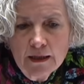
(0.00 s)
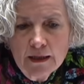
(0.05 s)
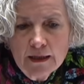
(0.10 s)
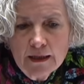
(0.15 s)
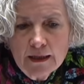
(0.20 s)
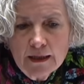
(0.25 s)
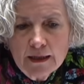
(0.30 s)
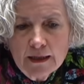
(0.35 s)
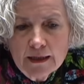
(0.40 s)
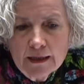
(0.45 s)

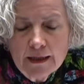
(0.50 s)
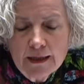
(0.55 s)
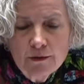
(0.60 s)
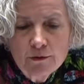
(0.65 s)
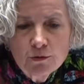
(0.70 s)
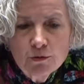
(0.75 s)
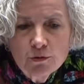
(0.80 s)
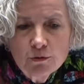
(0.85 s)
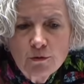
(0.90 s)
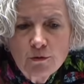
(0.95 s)
uh,
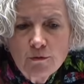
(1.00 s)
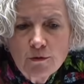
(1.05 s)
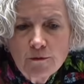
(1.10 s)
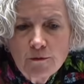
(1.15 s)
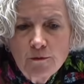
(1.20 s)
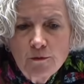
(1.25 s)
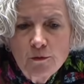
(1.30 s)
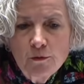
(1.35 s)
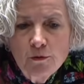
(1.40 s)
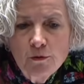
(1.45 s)
cultural
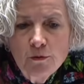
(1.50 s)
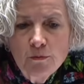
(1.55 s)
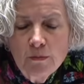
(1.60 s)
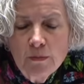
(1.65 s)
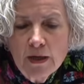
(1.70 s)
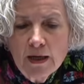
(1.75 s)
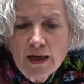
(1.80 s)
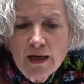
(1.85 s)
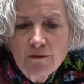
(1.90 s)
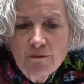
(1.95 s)
reform,
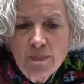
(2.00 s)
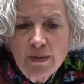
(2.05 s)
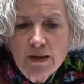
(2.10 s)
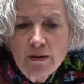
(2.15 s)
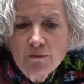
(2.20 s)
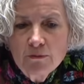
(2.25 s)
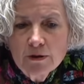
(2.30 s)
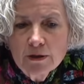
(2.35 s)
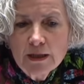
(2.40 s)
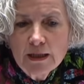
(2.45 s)
I've
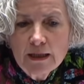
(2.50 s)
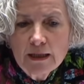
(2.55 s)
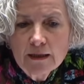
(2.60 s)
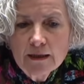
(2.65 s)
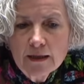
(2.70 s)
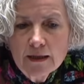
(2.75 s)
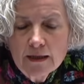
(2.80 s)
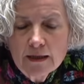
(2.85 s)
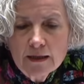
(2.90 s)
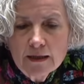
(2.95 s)
been working
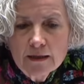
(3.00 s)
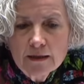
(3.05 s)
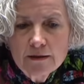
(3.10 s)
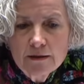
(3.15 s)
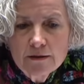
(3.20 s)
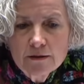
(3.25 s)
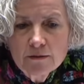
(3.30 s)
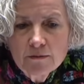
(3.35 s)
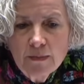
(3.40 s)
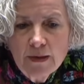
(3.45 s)
hard
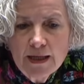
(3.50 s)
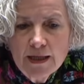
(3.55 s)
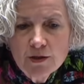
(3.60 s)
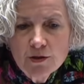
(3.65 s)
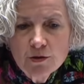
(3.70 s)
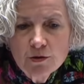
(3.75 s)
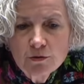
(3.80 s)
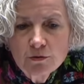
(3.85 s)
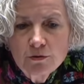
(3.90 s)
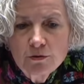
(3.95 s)
to make
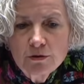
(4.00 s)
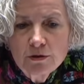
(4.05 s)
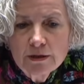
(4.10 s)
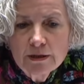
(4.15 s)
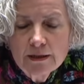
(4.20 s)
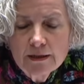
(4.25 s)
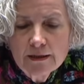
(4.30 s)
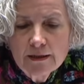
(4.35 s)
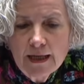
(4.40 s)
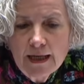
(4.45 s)

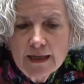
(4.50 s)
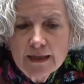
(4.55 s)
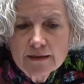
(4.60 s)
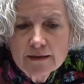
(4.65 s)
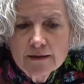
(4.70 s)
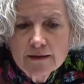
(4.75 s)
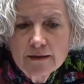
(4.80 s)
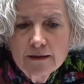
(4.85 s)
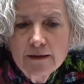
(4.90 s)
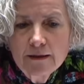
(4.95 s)
sure
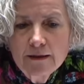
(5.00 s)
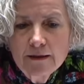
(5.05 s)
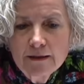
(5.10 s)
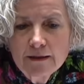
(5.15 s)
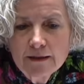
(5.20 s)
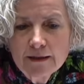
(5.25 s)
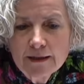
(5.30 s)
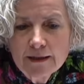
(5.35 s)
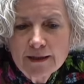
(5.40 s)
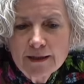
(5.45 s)
that
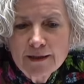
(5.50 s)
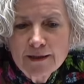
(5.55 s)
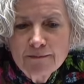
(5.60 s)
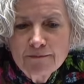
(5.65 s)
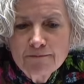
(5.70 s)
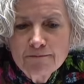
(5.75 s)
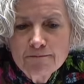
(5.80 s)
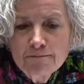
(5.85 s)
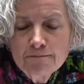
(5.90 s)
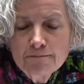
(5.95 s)

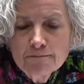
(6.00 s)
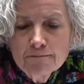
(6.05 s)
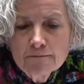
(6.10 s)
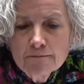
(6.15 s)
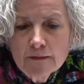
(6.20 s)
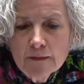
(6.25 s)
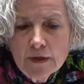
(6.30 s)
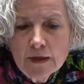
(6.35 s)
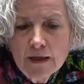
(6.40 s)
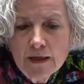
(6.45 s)
um,
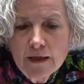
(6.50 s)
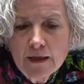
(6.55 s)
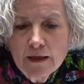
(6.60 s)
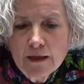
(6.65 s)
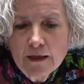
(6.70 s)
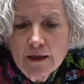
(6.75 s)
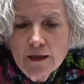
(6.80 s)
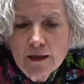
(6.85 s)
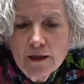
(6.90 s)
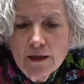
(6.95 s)

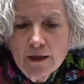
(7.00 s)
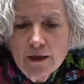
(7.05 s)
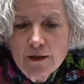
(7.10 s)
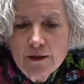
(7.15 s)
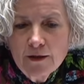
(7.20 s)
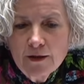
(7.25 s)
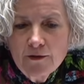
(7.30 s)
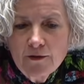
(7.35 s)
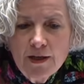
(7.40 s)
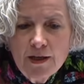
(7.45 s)

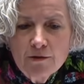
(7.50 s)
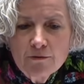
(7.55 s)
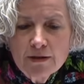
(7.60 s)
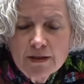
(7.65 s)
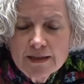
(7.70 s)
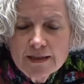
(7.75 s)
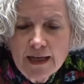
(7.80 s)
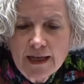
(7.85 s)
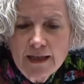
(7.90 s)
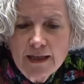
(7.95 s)
the senior
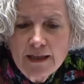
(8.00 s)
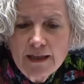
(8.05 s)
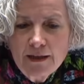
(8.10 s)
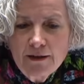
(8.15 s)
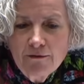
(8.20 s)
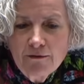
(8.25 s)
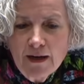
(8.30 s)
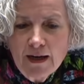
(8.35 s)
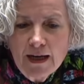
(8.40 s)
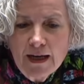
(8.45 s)

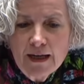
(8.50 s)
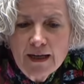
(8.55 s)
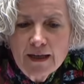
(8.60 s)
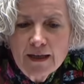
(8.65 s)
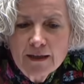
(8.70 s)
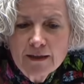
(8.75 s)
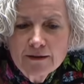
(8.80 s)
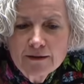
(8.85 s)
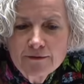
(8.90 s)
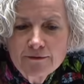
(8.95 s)
executive
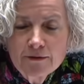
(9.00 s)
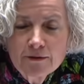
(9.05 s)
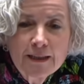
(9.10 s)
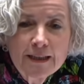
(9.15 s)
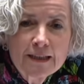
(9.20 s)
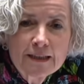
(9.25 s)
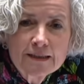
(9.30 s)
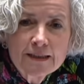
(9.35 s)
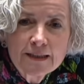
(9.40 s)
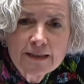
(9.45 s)
are very
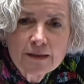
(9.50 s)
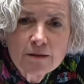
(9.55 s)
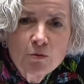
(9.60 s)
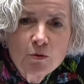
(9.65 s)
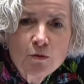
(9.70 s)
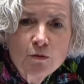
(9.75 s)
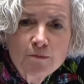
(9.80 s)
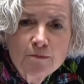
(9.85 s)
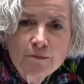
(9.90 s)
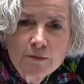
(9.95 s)

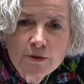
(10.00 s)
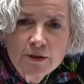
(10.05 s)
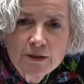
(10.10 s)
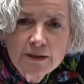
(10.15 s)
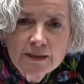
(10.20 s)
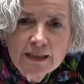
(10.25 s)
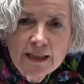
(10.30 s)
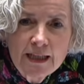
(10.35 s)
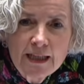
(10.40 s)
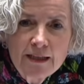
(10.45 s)
accessible to
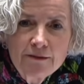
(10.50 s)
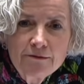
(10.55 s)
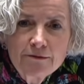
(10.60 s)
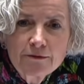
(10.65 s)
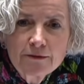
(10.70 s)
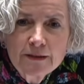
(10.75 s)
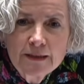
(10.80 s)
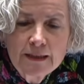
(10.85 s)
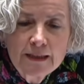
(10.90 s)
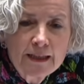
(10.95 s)

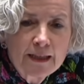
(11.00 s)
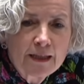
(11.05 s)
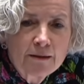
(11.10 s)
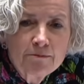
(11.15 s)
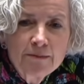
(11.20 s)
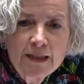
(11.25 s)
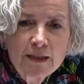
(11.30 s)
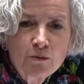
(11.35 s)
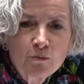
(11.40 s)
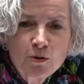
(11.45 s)
staff.
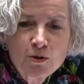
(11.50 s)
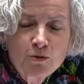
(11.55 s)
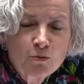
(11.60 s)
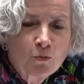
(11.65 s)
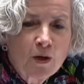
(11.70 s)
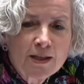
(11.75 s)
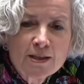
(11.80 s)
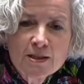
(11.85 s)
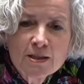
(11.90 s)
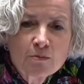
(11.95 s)
Um, it was
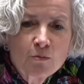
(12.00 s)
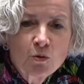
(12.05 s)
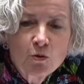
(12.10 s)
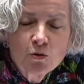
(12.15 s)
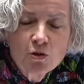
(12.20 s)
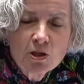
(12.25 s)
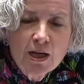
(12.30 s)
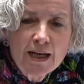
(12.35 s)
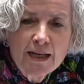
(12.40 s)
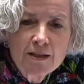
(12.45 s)
one small
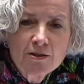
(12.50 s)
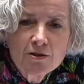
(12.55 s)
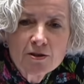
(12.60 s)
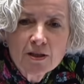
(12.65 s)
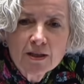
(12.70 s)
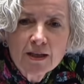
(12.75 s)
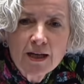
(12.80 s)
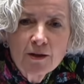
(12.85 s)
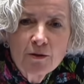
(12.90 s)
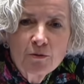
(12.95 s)
change
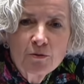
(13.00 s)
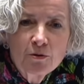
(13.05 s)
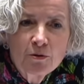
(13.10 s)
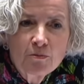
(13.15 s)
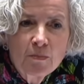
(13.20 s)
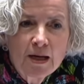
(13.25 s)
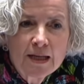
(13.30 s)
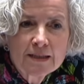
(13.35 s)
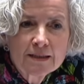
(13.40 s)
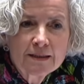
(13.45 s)
that I thought
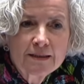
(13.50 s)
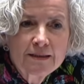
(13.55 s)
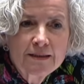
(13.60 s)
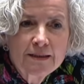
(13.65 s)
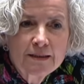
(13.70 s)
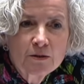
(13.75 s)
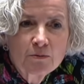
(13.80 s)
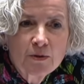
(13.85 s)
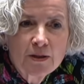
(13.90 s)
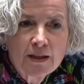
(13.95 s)
might
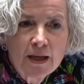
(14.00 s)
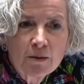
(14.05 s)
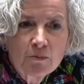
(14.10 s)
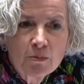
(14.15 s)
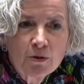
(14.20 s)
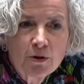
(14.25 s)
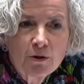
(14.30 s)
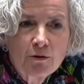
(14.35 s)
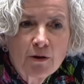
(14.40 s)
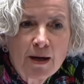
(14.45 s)
assist with that
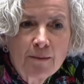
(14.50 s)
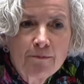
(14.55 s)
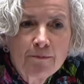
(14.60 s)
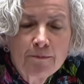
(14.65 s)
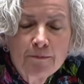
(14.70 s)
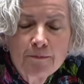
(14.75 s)
program.